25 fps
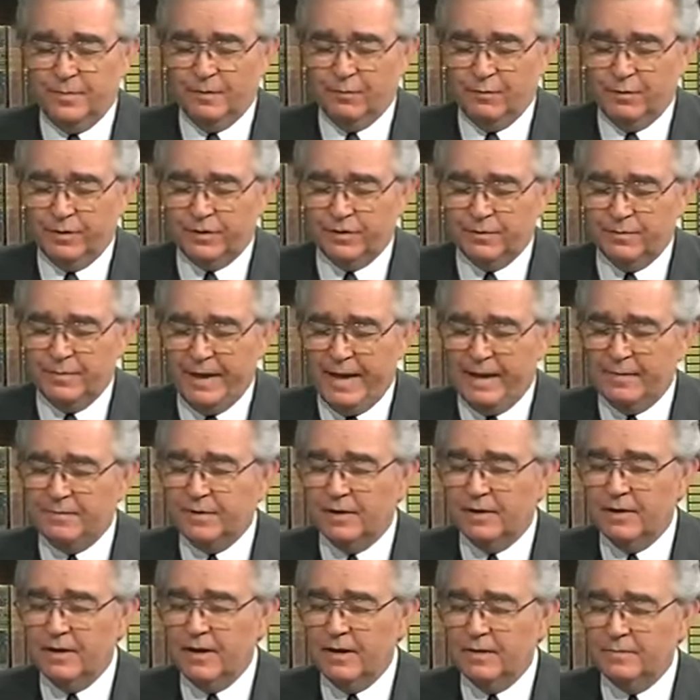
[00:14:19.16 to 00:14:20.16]
With
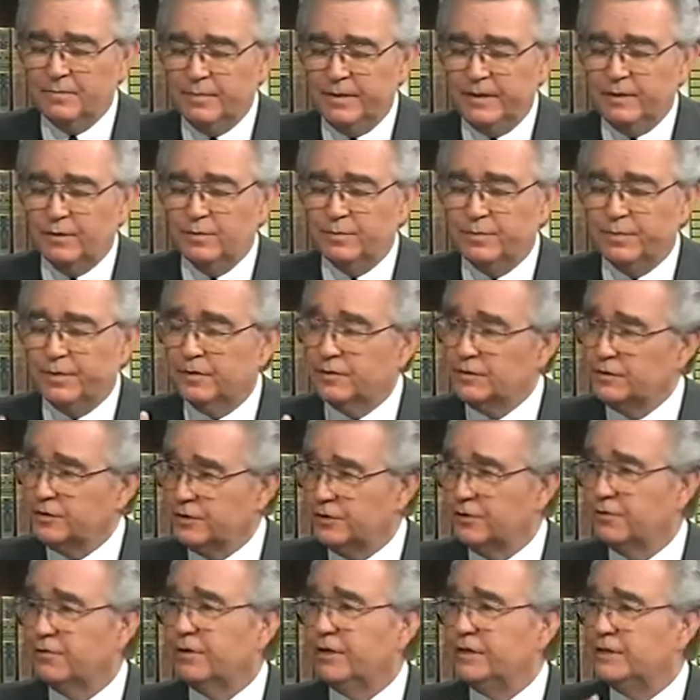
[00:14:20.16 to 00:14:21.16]
Babylon, Medo-Persia,
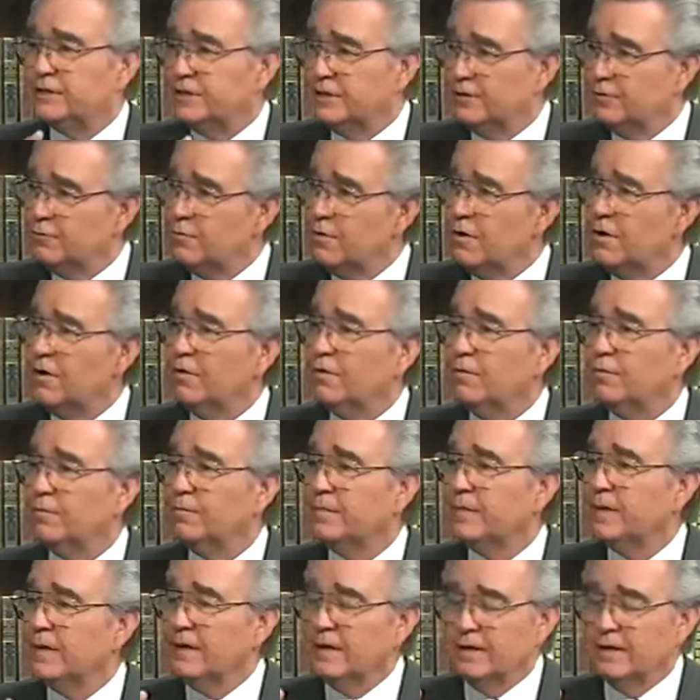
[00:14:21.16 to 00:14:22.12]
Greece, and Rome.